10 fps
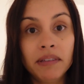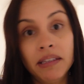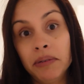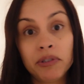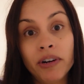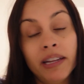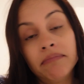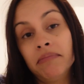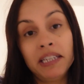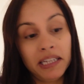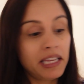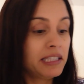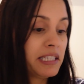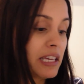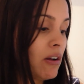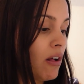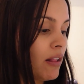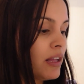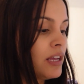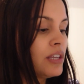It was great. He didn't get sick at all.
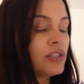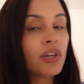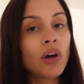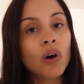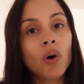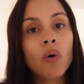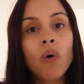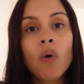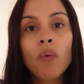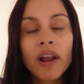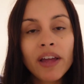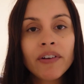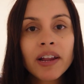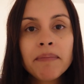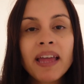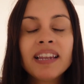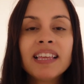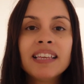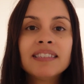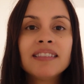So what I recommend
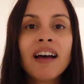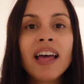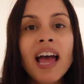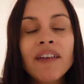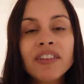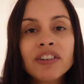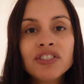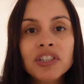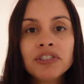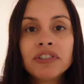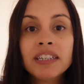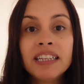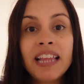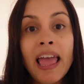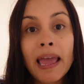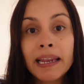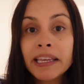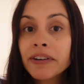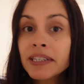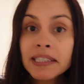is not having your children eat any
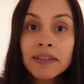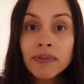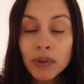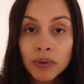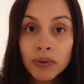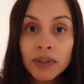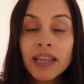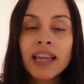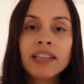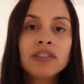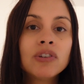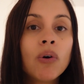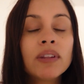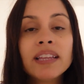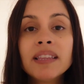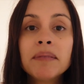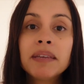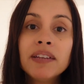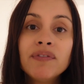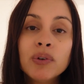greasy food, and don't let them
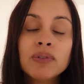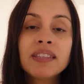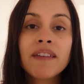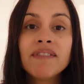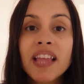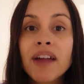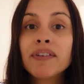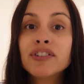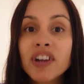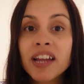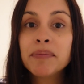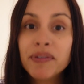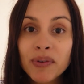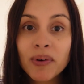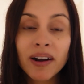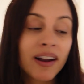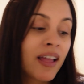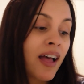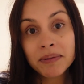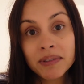eat foods they've never tried before.
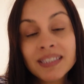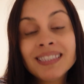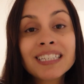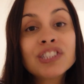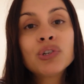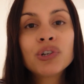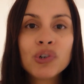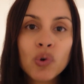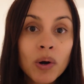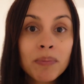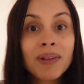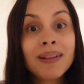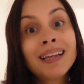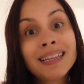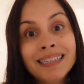Stick to your normal